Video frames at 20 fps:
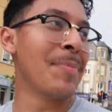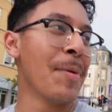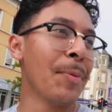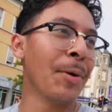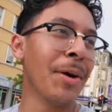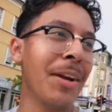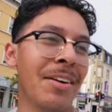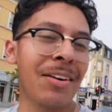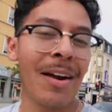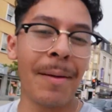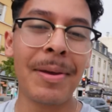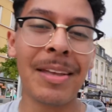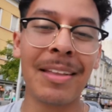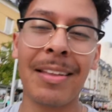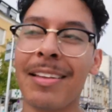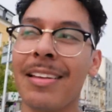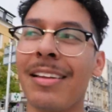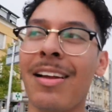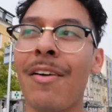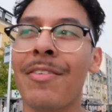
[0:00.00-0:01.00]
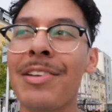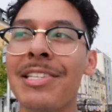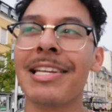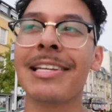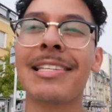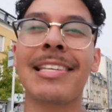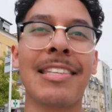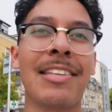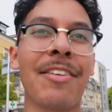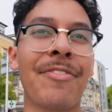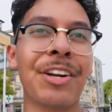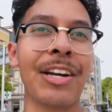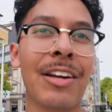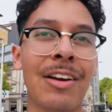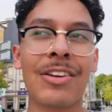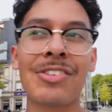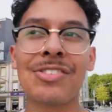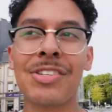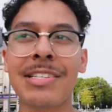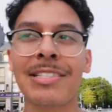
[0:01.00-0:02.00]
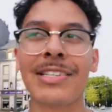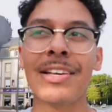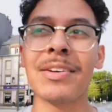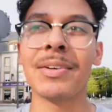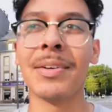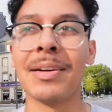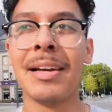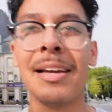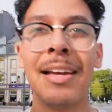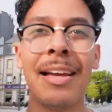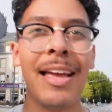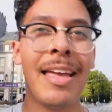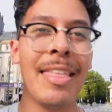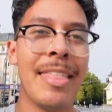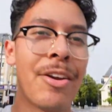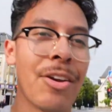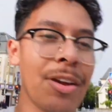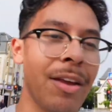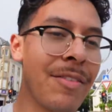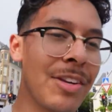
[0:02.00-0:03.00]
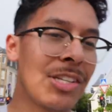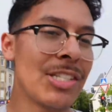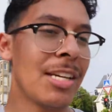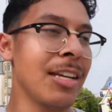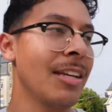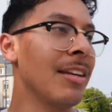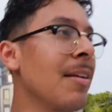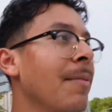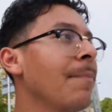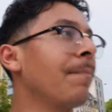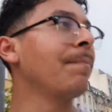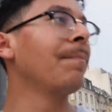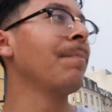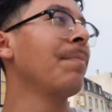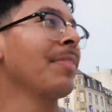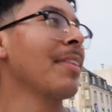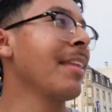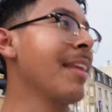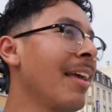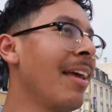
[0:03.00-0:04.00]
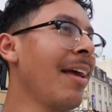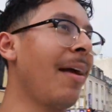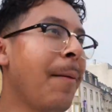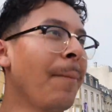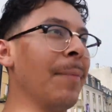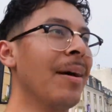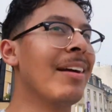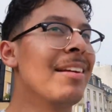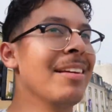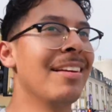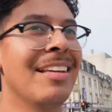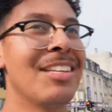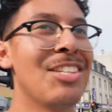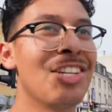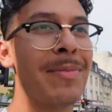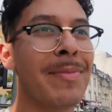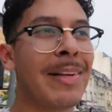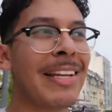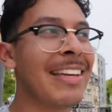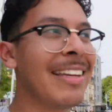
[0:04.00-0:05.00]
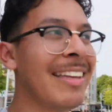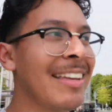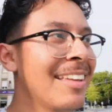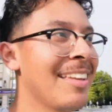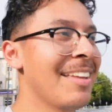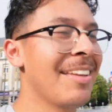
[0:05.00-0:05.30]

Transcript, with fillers: people here, I mean, obviously it's a different country, so they don't give a shit. But in Germany,